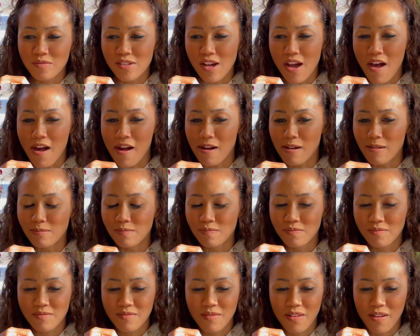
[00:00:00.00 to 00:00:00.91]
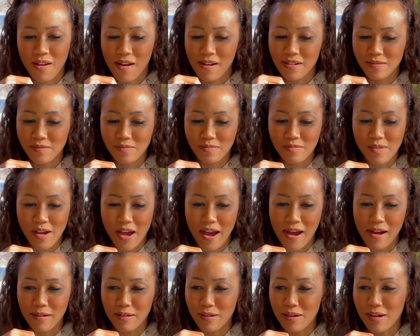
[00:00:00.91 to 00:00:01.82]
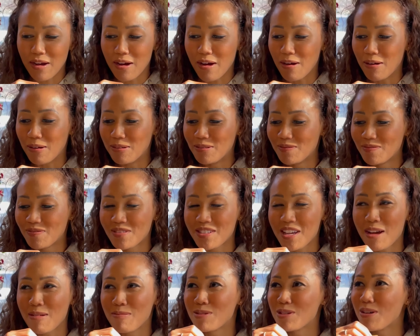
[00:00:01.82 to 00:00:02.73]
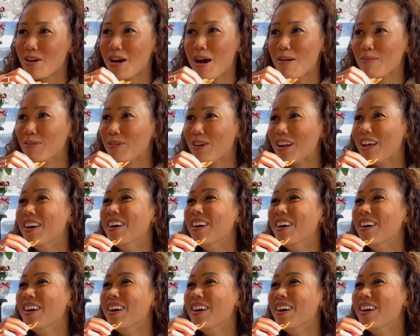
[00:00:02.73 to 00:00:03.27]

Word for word: Um, I don't know. I'm so happy right